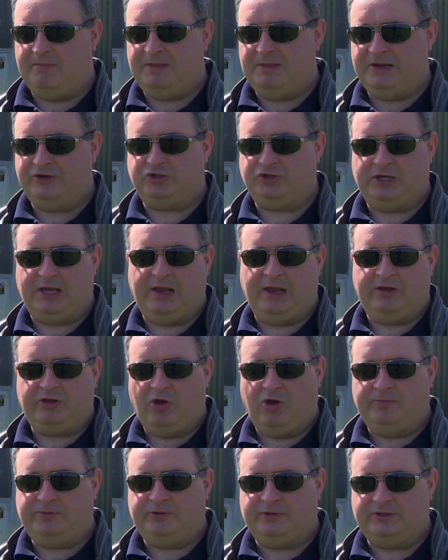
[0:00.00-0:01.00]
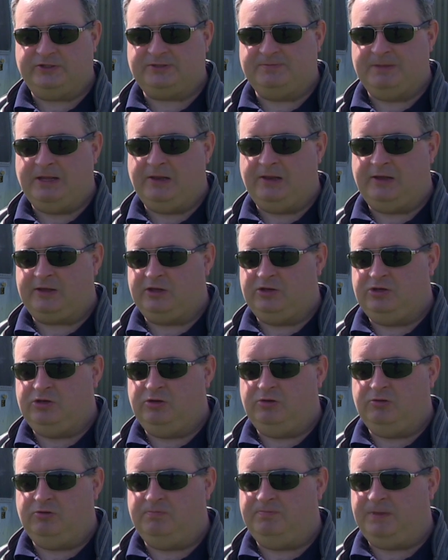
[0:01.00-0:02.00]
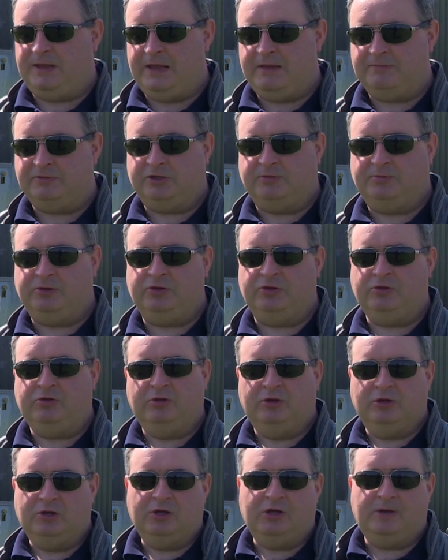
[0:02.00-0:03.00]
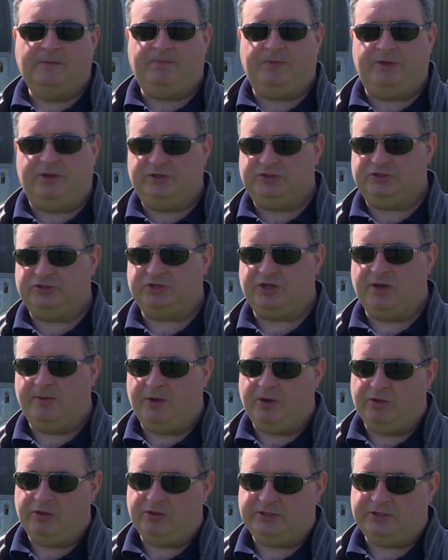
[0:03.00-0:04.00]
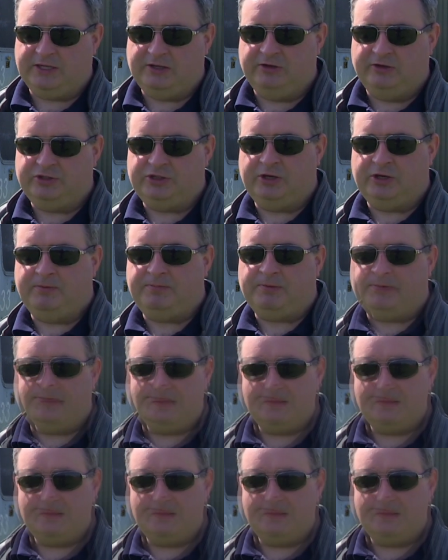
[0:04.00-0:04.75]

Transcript: military helicopter that smelled like a new BMW wow. that had just come out of the dealership.